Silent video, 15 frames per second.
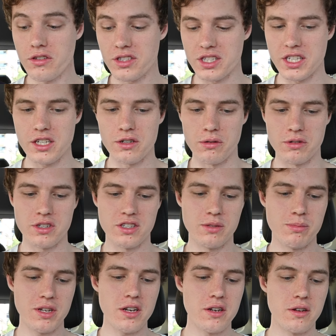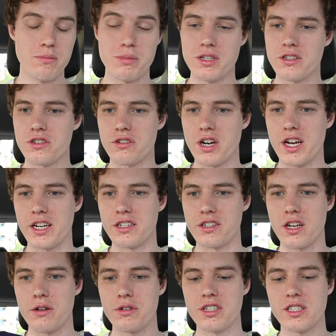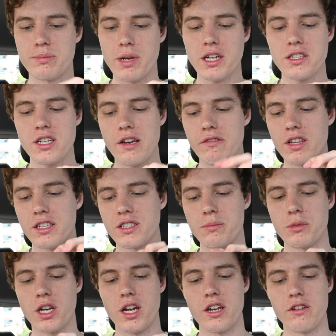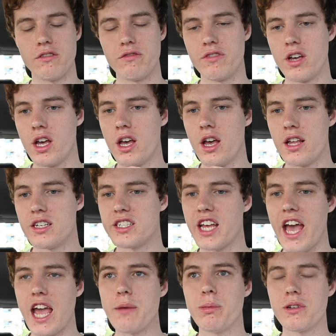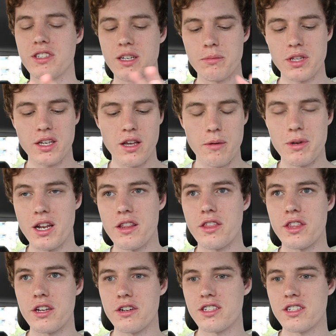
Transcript: seal, which is a bit strange. I would expect to have like some kind of tape or something. I mean, in theory,